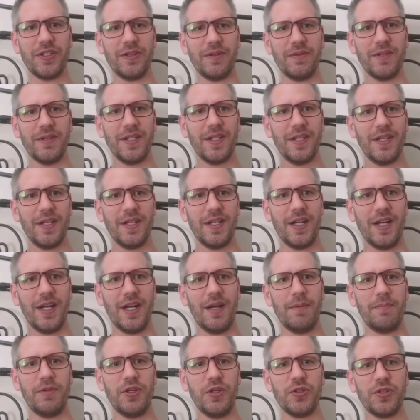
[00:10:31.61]
So
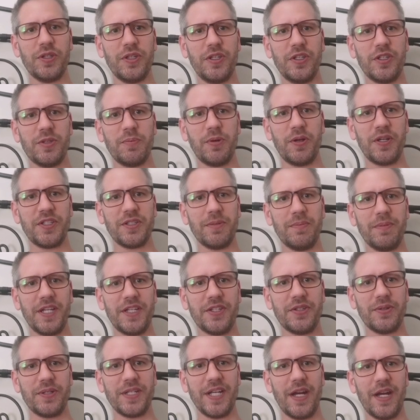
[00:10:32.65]
usually just putting some
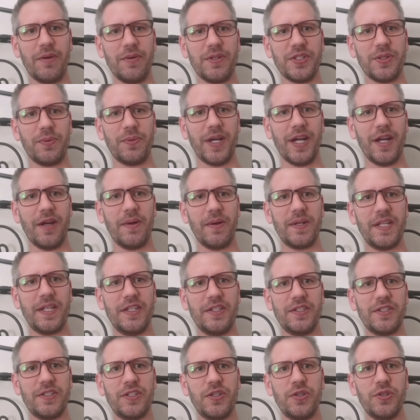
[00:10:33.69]
laser towers around
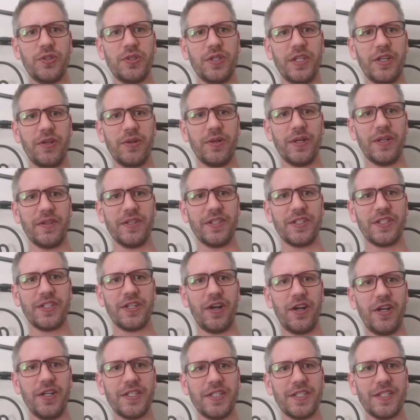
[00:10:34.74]
is usually good at the
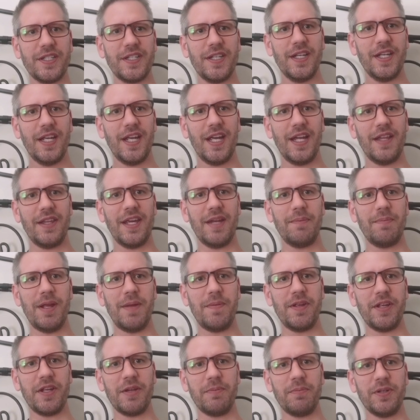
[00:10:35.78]
start, and then
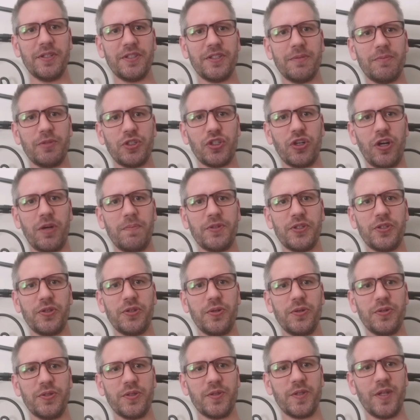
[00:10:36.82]
maybe you can put some
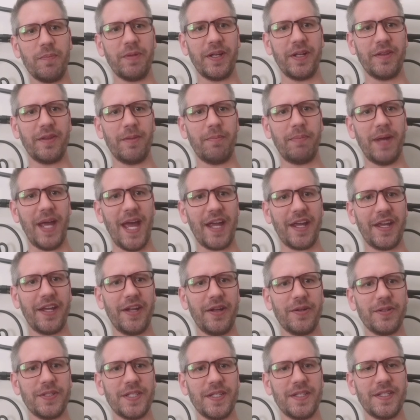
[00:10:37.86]
sharpshooters or something at the back
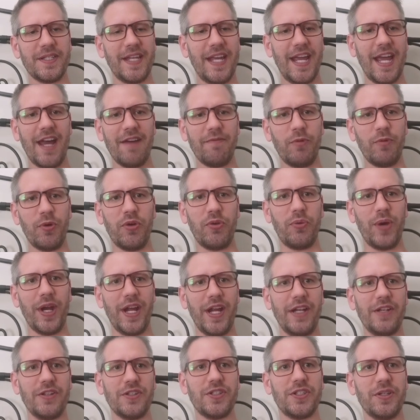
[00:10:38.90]
here since they have more
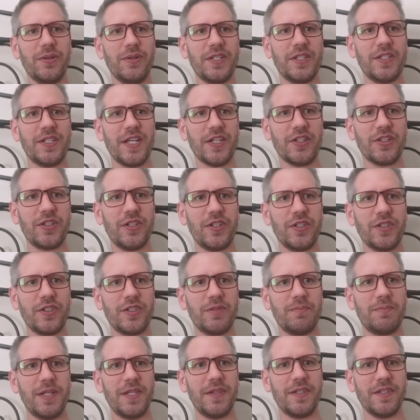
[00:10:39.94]
range. So let's actually
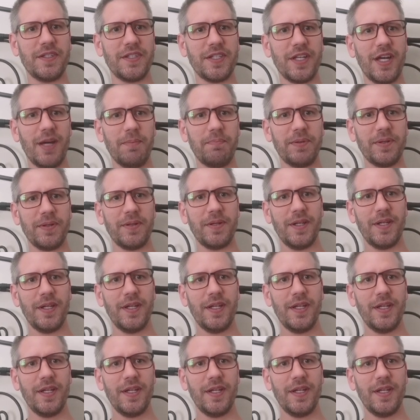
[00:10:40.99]
just speed this up.